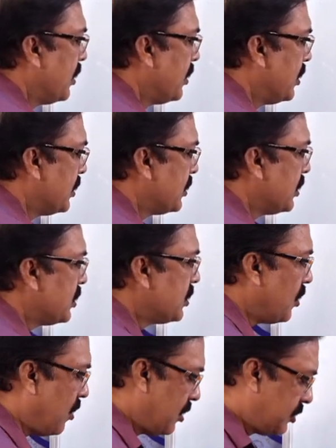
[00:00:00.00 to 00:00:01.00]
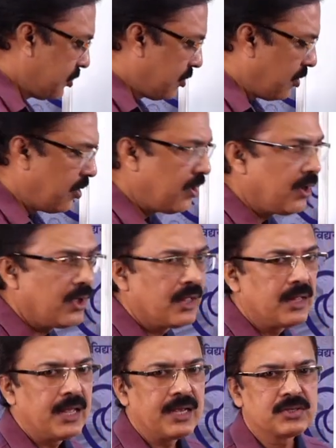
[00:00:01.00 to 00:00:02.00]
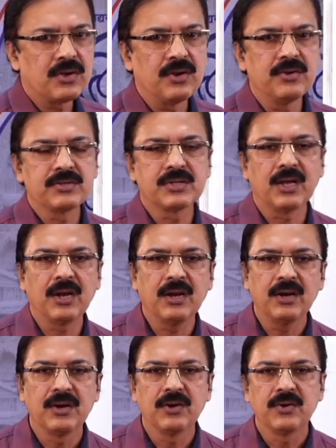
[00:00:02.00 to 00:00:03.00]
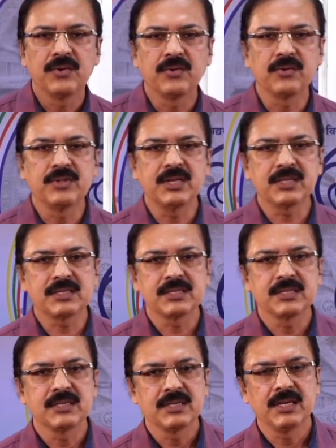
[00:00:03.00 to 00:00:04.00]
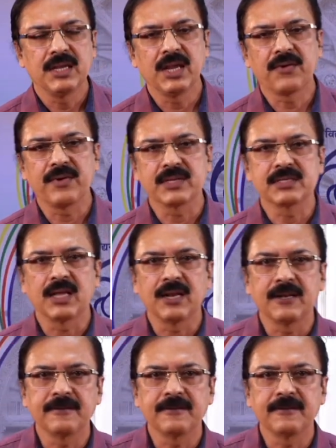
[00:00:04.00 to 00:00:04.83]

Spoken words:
this is also a solution to this equation.